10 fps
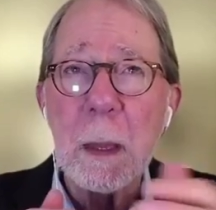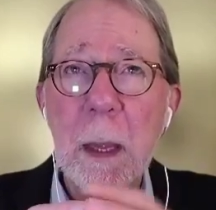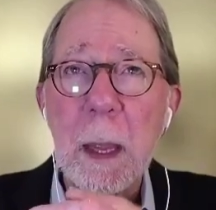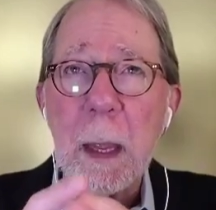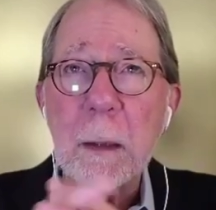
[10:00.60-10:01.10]

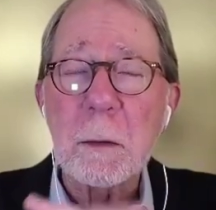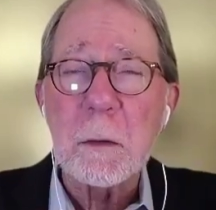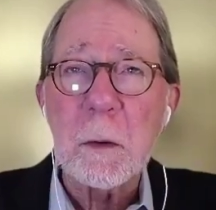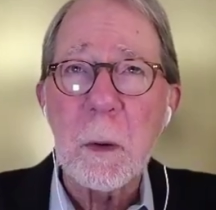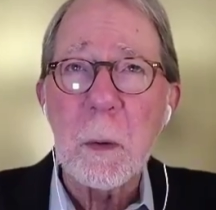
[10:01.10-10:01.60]
and
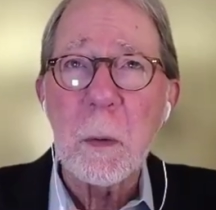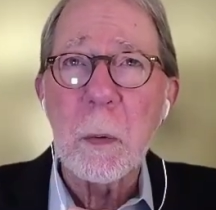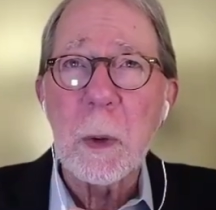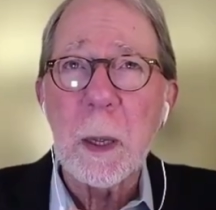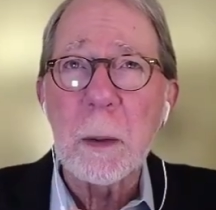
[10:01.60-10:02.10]

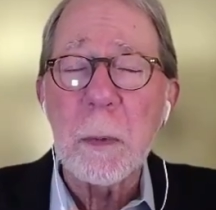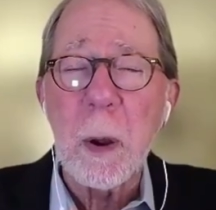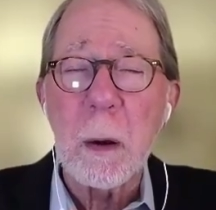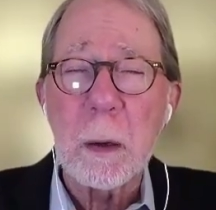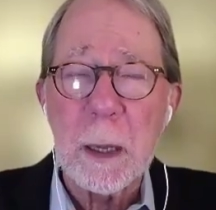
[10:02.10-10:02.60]
so
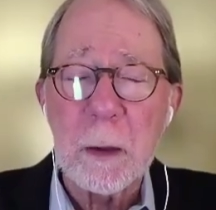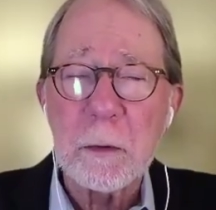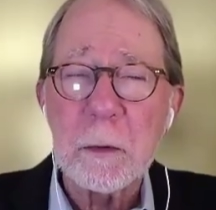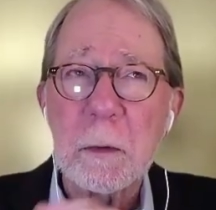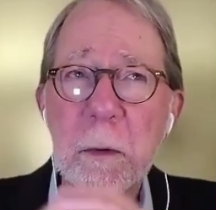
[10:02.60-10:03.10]
are
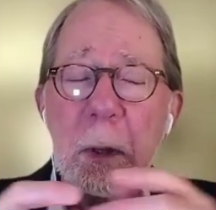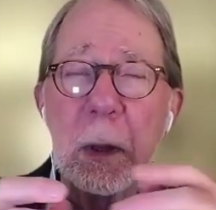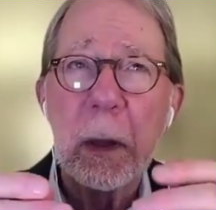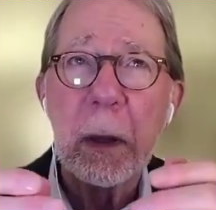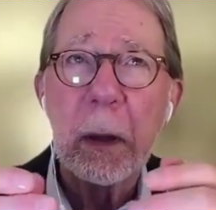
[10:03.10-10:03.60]
less
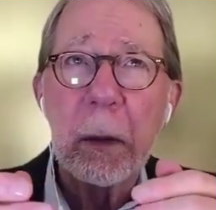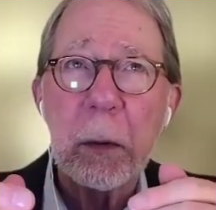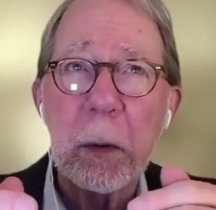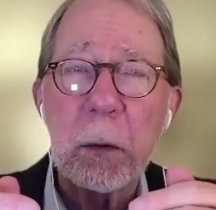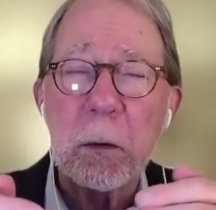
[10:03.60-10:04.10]

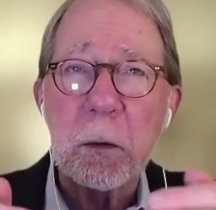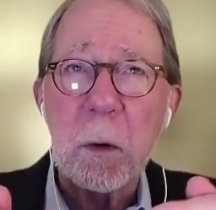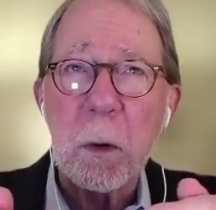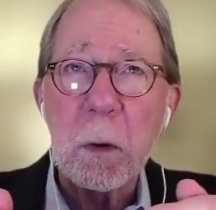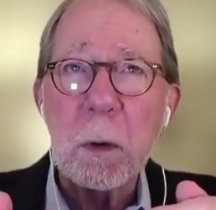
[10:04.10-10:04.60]

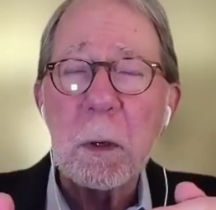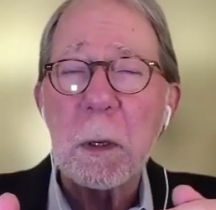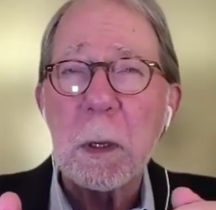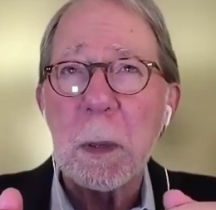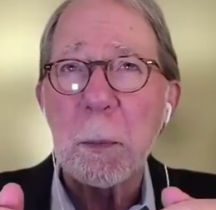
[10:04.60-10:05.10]
concerned
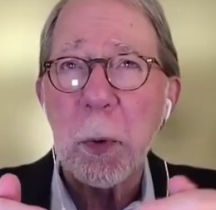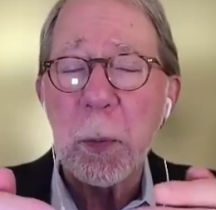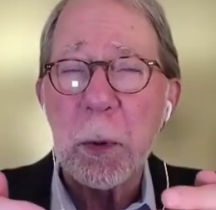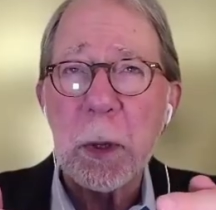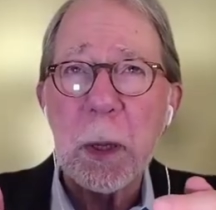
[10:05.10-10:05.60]

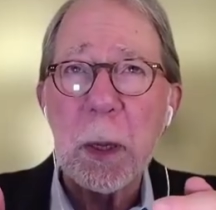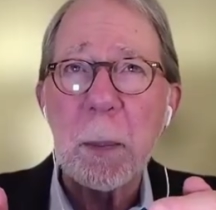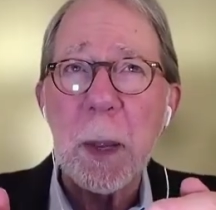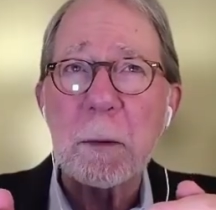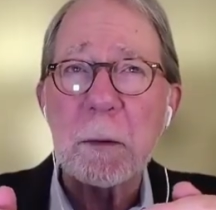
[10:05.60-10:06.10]
appropriately
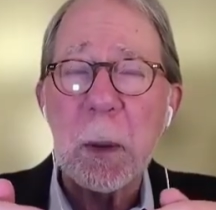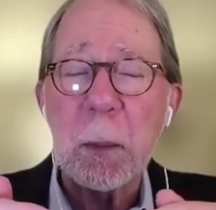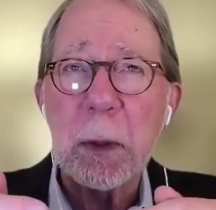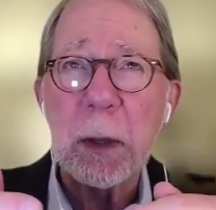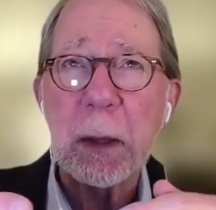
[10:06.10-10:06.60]
about some
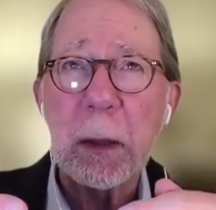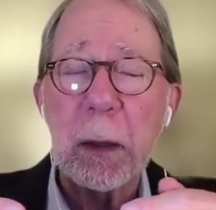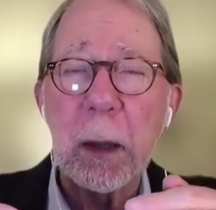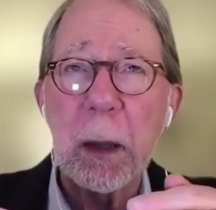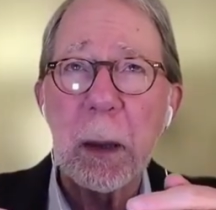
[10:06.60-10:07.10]
of
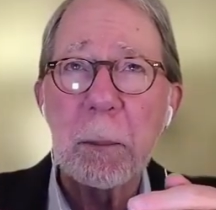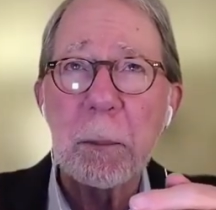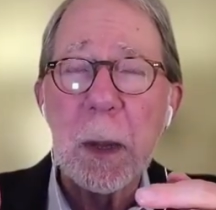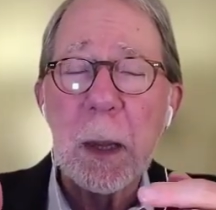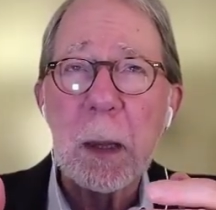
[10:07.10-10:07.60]
the
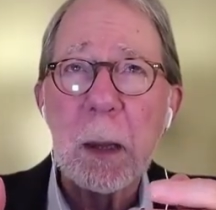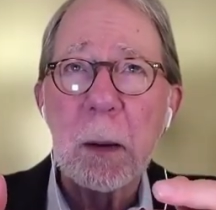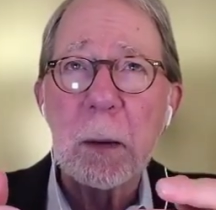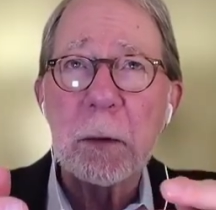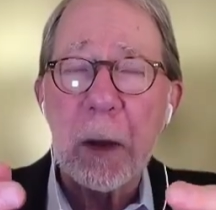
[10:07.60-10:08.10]

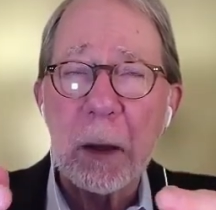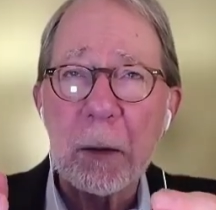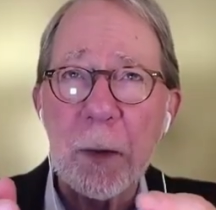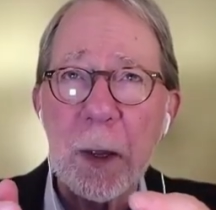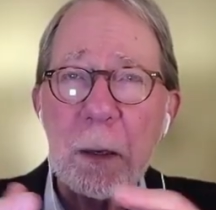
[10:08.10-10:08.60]
side
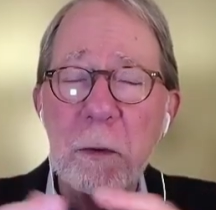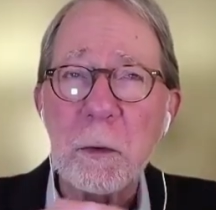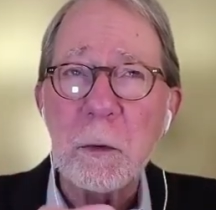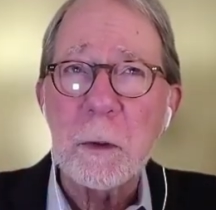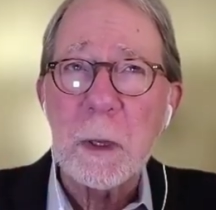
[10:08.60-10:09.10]
effect
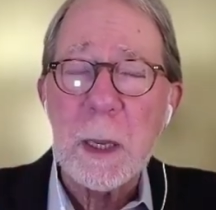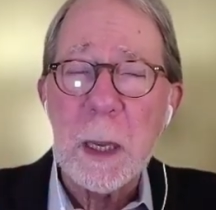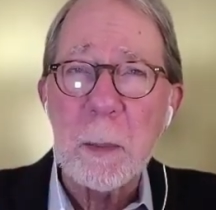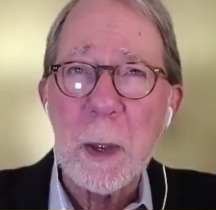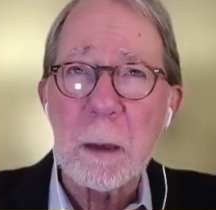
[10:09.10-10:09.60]
issues that
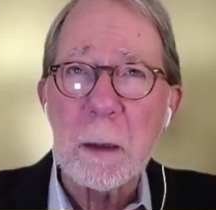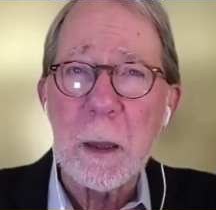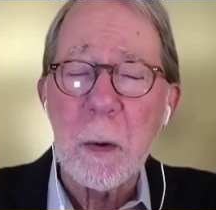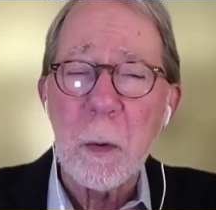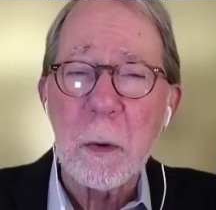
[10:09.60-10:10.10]
came out in
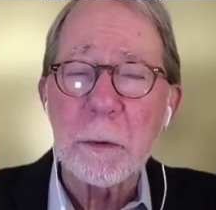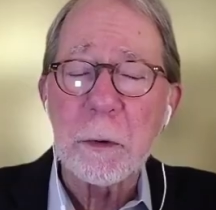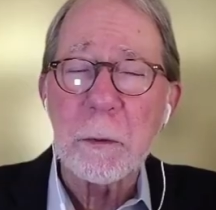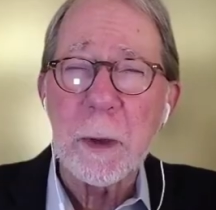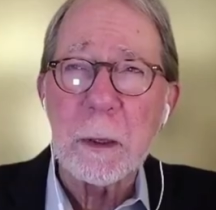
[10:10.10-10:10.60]
the oral
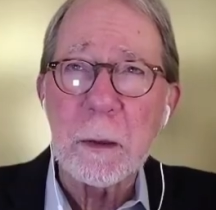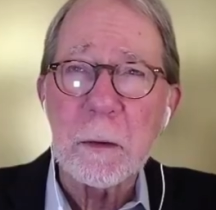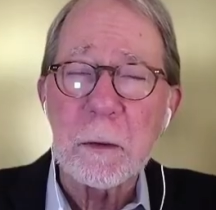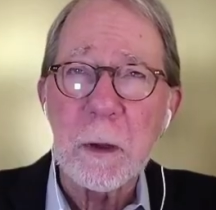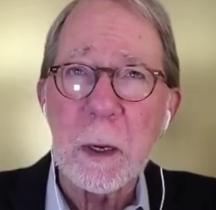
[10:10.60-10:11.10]
surveillance
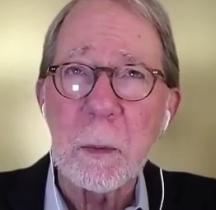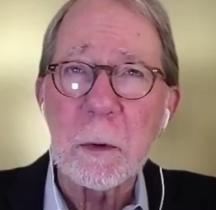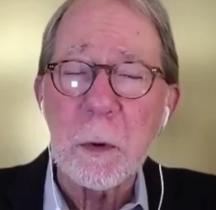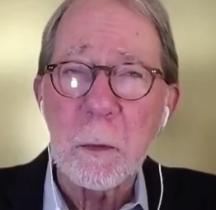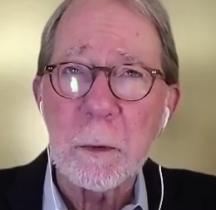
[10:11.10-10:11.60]
study
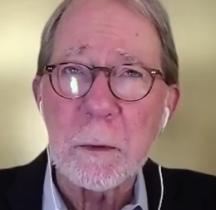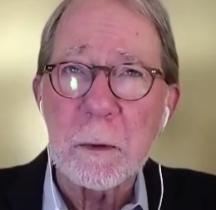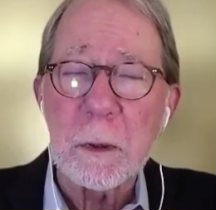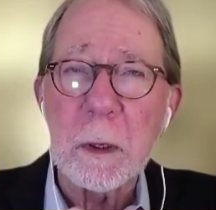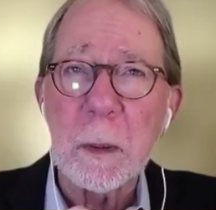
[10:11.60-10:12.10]
with
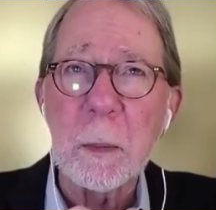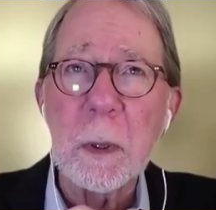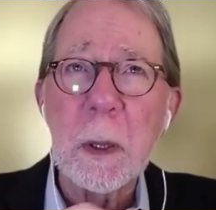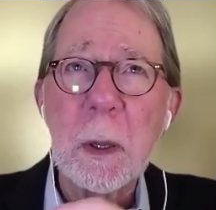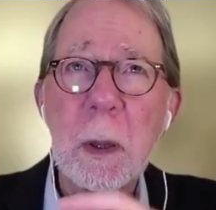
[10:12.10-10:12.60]
tofacitinib,
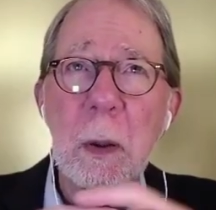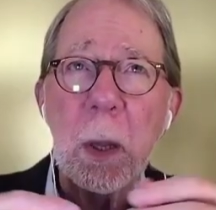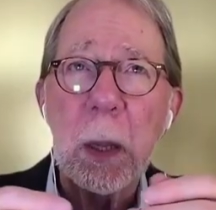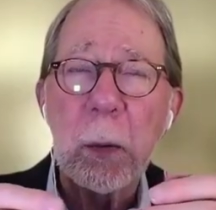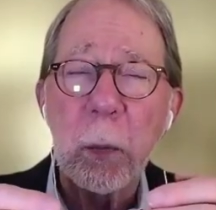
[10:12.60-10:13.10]

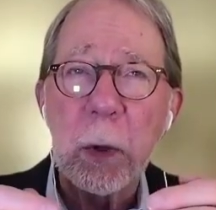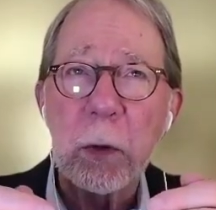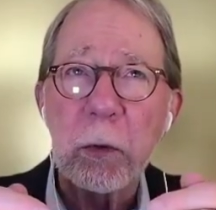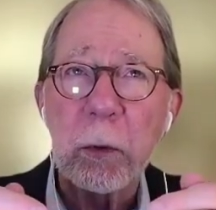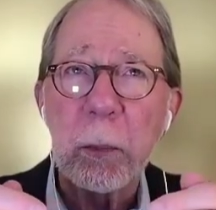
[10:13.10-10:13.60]
in
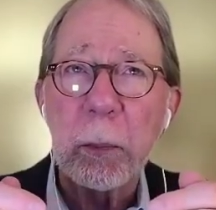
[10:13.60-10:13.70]
which